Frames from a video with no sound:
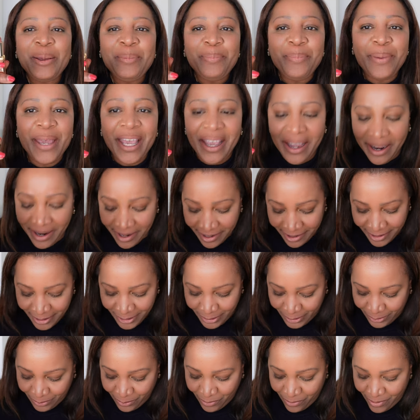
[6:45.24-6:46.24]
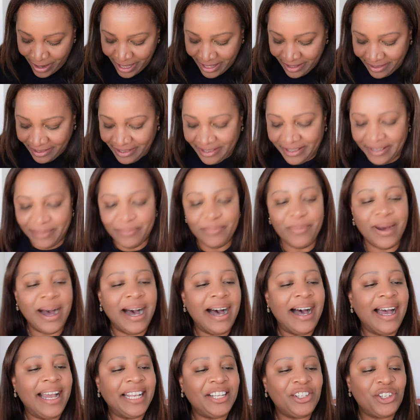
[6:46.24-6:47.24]
paired with
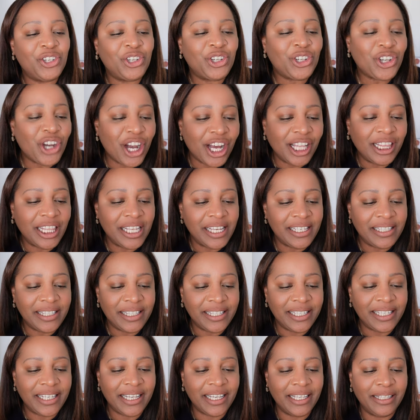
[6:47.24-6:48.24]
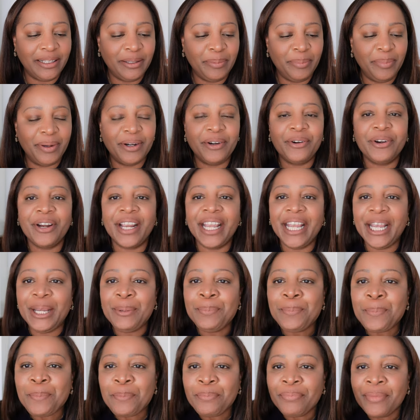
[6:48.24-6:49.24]
my Charlotte
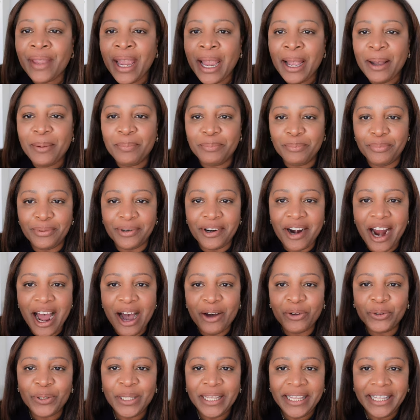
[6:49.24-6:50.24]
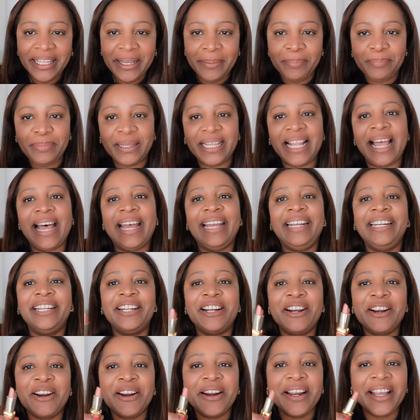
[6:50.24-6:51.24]
Tilbury brown lip
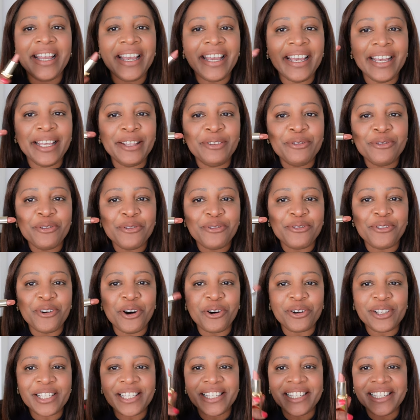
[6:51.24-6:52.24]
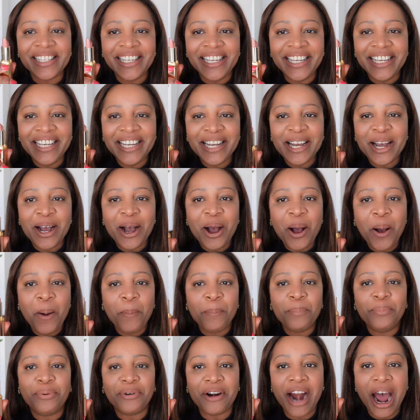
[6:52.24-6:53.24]
liner in Foxy
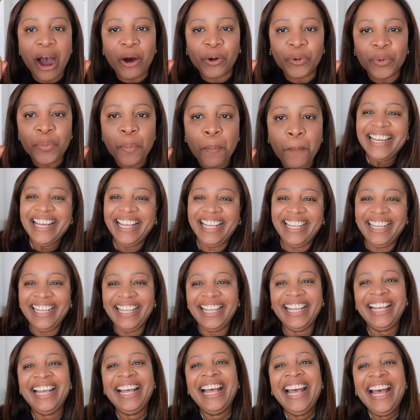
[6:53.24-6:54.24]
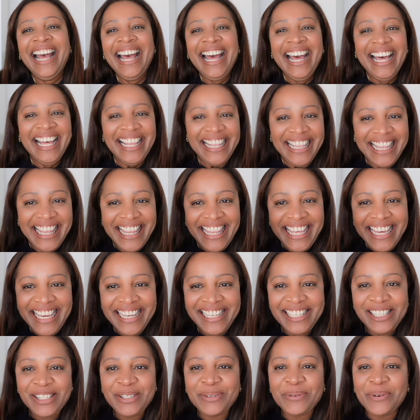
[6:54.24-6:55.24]
Brown.
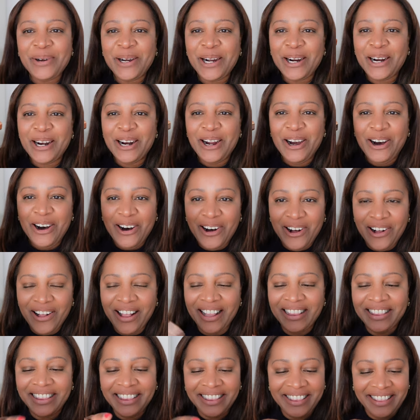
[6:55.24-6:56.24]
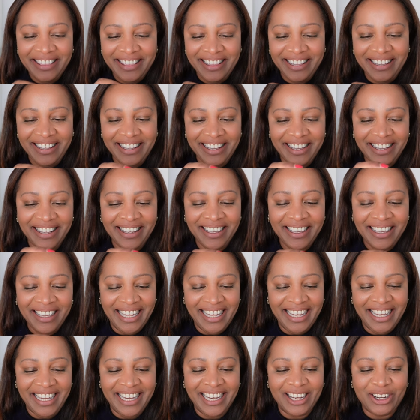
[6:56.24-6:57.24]
These were all the
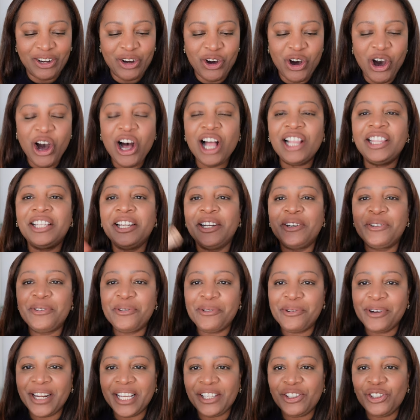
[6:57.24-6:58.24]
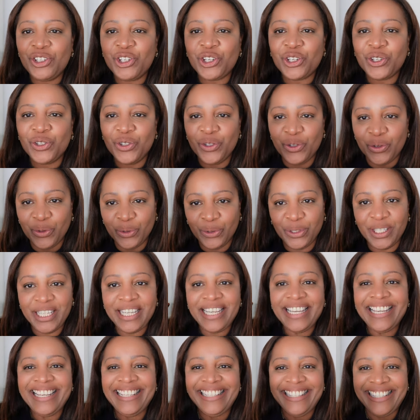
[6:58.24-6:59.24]
uh, Color Riche Nude
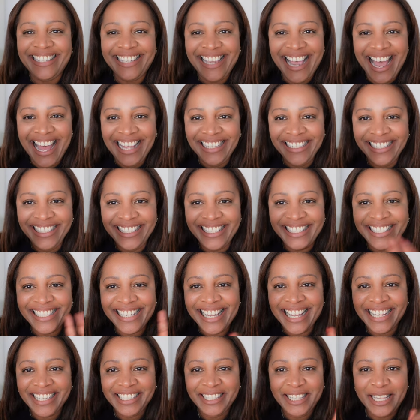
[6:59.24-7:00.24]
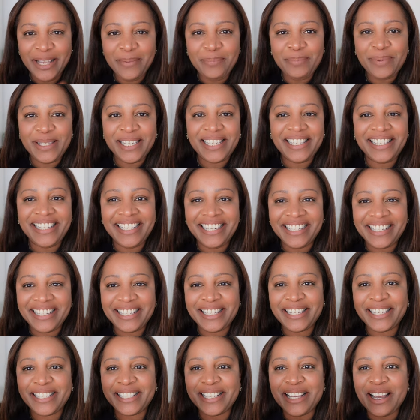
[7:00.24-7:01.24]
Intense
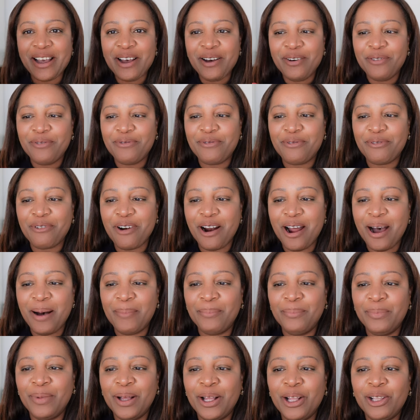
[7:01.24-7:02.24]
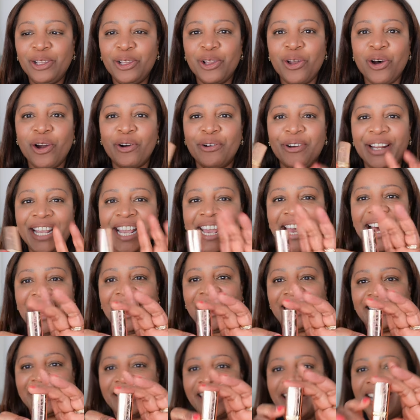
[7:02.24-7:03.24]
lipsticks from
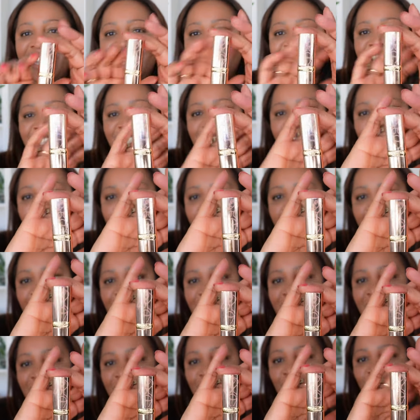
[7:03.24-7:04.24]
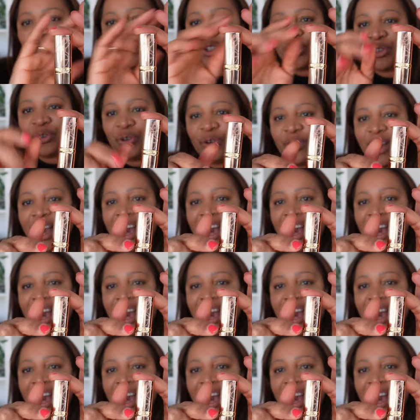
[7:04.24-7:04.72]
L'Oreal. Some of them do